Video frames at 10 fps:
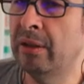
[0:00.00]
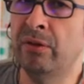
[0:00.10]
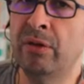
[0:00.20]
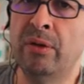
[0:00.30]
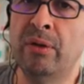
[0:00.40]

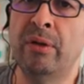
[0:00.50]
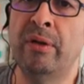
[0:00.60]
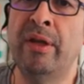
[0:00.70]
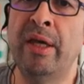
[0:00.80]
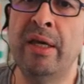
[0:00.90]

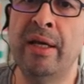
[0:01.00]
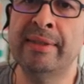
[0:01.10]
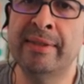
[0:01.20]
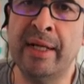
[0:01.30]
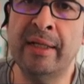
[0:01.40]
So they
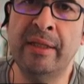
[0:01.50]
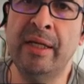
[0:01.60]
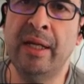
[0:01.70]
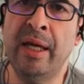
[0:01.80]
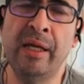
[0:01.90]
extract
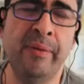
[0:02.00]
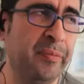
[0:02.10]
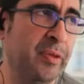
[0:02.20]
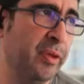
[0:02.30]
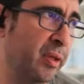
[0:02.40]

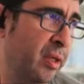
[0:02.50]
DNA,